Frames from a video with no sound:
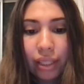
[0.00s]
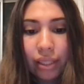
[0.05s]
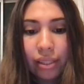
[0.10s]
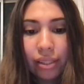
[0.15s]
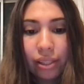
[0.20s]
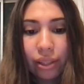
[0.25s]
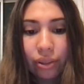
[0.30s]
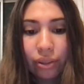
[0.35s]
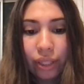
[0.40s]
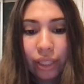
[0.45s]

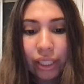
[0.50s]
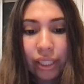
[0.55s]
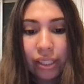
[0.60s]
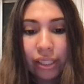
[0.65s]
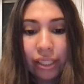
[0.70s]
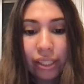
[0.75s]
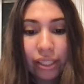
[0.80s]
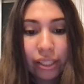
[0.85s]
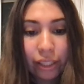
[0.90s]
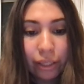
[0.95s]
So there's
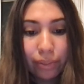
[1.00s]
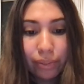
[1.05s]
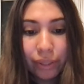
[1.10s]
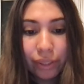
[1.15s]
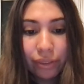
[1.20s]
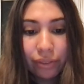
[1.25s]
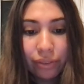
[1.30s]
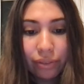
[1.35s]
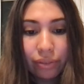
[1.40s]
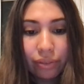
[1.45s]

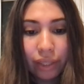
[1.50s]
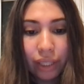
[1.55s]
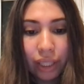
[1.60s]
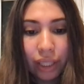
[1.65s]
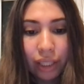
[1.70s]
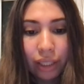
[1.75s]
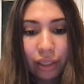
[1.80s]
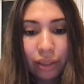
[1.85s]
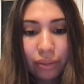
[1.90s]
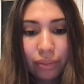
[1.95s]
descriptive
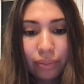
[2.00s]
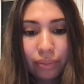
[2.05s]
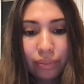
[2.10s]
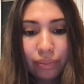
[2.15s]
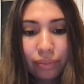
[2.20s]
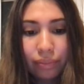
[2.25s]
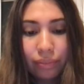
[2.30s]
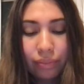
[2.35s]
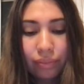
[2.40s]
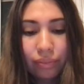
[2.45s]

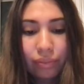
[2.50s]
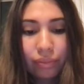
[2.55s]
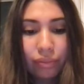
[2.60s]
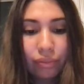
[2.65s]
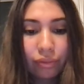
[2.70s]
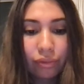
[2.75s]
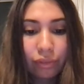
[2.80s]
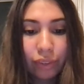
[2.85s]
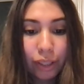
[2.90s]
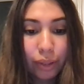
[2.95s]

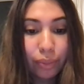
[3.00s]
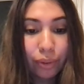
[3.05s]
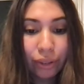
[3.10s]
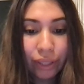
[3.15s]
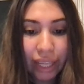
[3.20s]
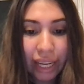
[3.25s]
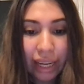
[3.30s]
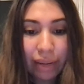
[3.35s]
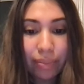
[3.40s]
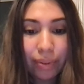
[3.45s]

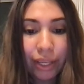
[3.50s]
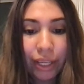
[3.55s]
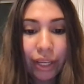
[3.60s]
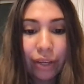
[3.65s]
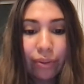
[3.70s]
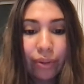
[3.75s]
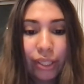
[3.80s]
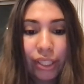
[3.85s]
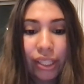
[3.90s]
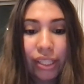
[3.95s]
verbal
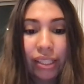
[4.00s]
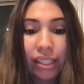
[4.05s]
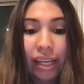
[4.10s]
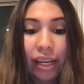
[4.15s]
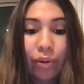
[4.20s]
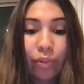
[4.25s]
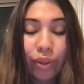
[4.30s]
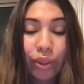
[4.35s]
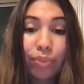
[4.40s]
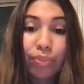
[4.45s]
KP, which is
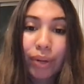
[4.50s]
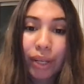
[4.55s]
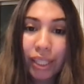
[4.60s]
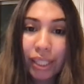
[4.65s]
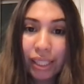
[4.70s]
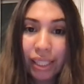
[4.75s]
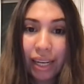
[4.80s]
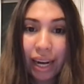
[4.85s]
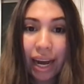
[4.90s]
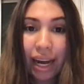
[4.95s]
saying what the
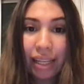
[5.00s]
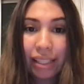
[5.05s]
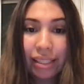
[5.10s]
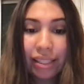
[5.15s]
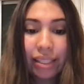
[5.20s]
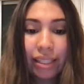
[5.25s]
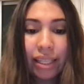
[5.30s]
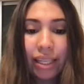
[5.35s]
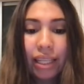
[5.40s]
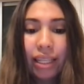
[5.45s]
person
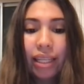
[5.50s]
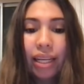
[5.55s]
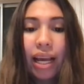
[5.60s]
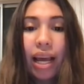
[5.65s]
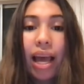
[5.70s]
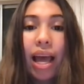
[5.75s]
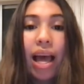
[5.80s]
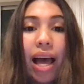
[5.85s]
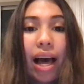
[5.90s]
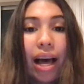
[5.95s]
has done,